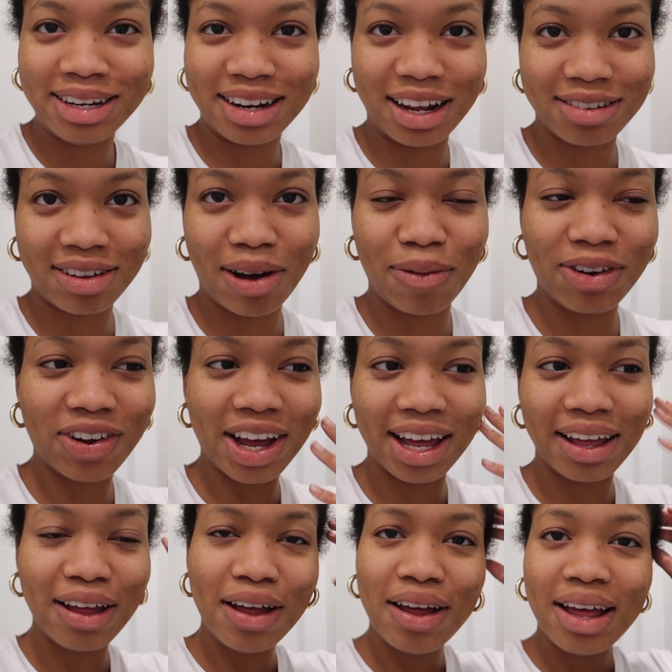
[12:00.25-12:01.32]
my desk. I wish
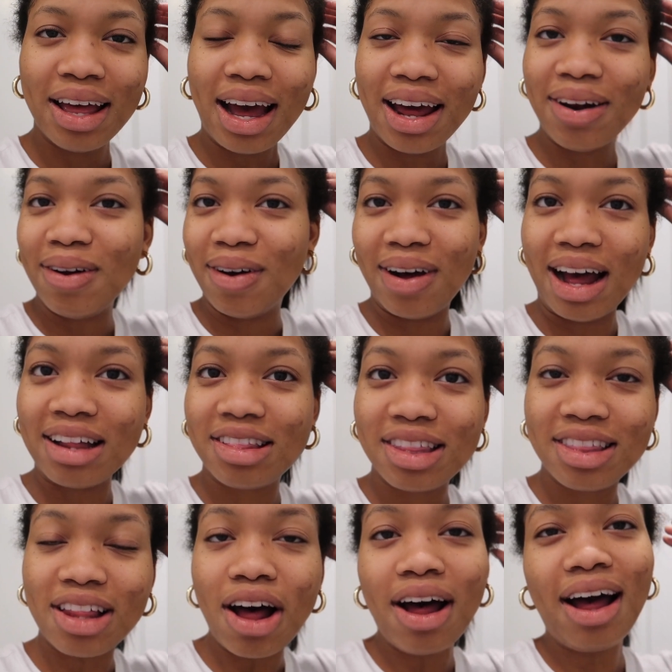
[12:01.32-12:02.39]
I, I don't know, I
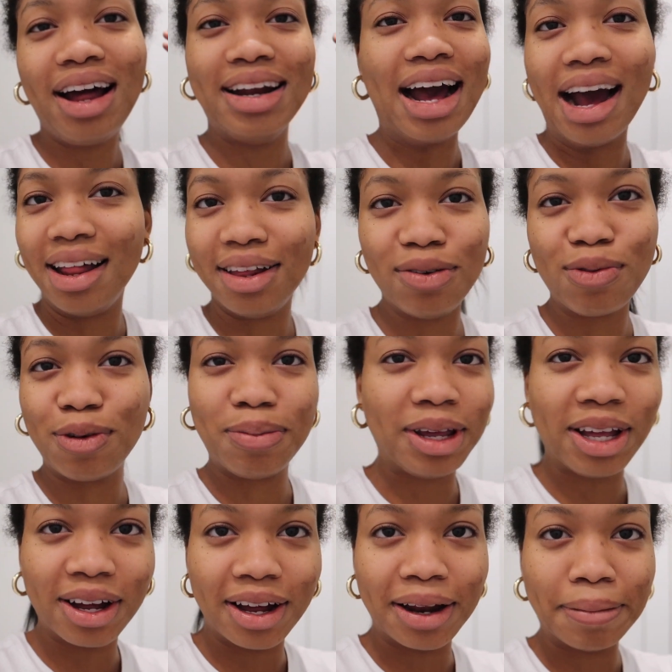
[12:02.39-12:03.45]
thought an island would be
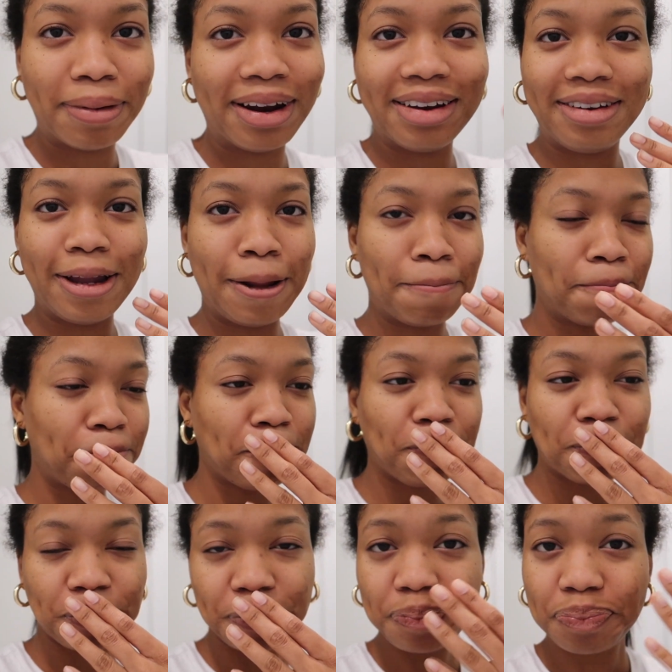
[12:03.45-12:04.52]
good, but it,
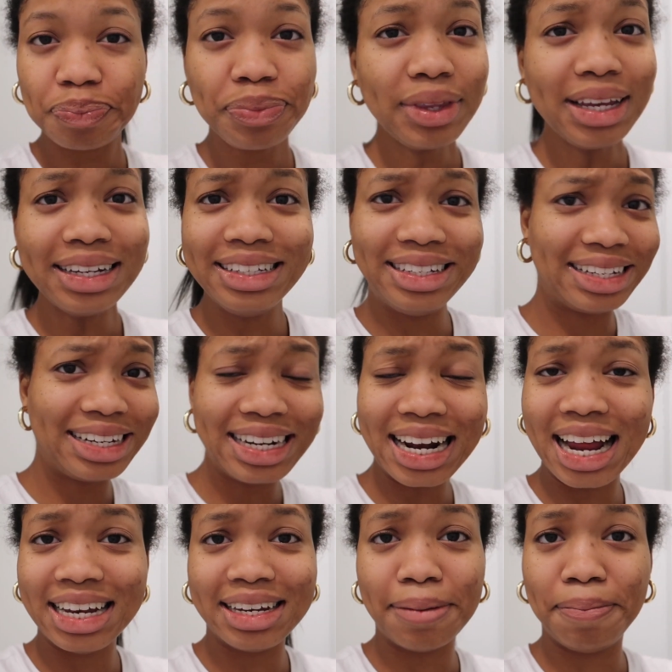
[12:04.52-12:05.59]
it
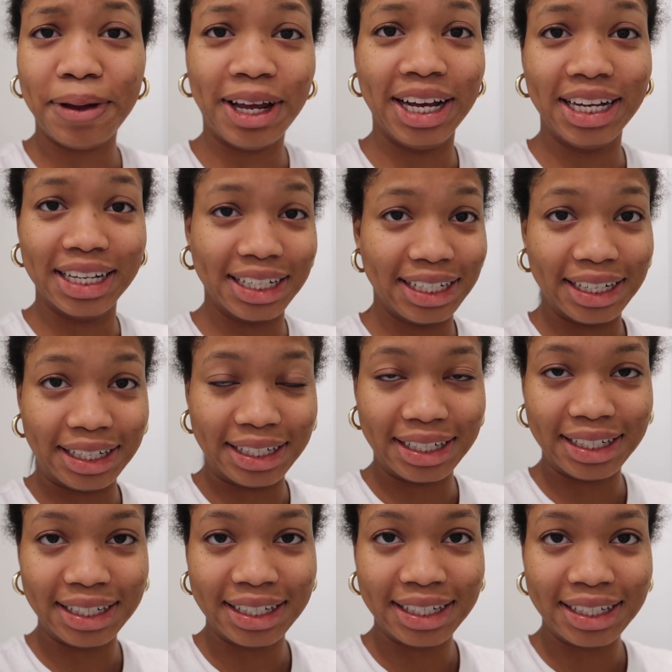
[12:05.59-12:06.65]
didn't end up being
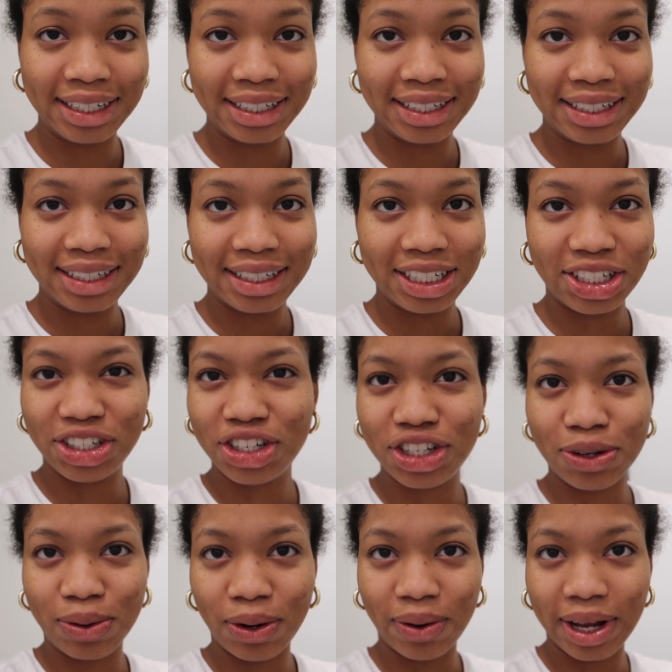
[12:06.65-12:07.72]
good. just
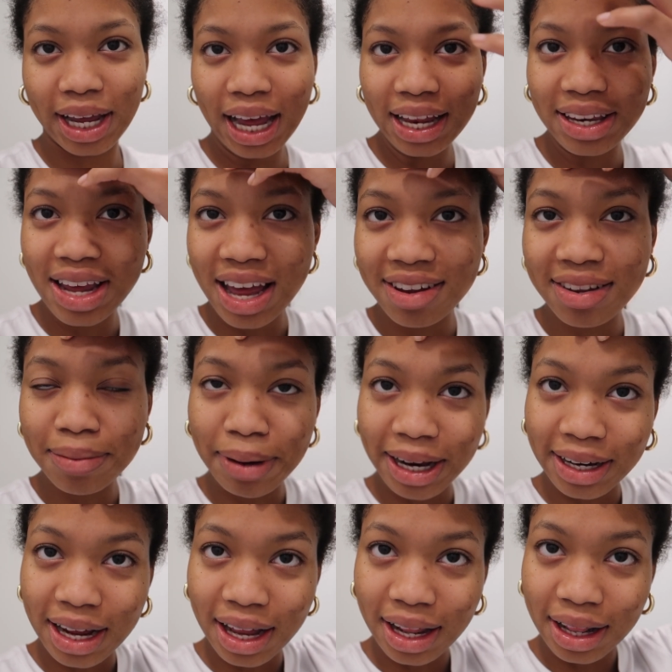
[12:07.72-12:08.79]
so annoying. And yes, in
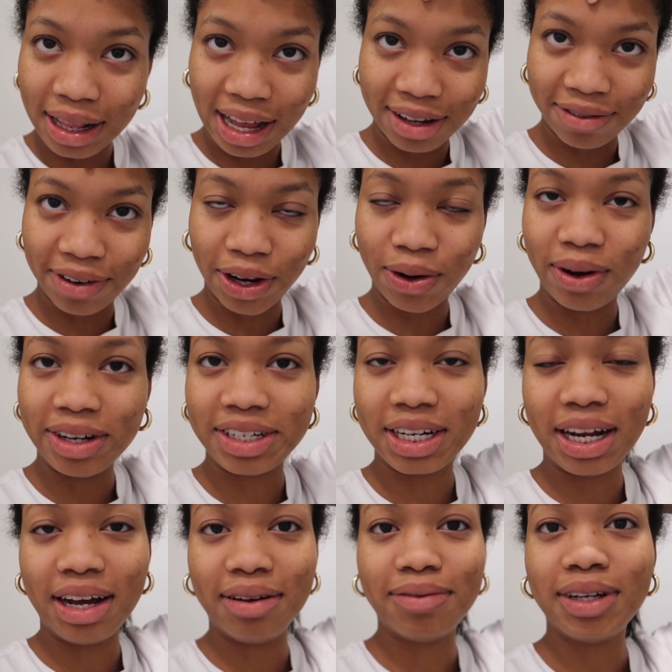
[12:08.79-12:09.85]
my last video, I
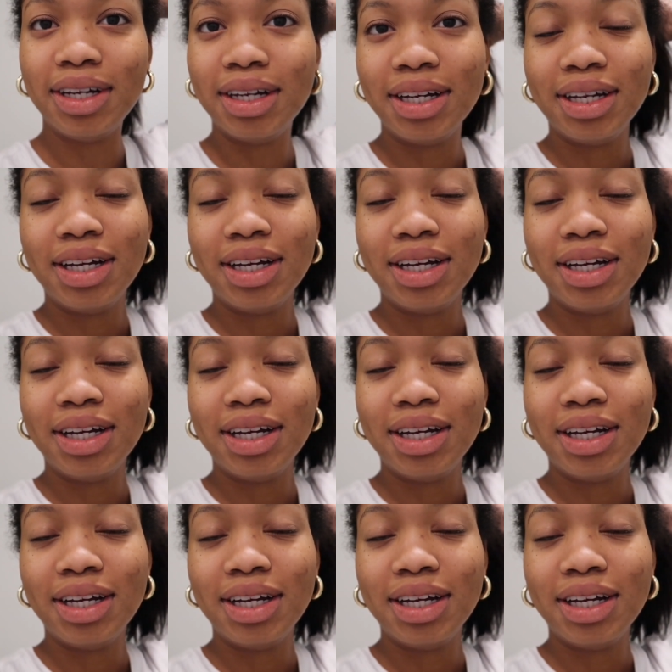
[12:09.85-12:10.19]
did have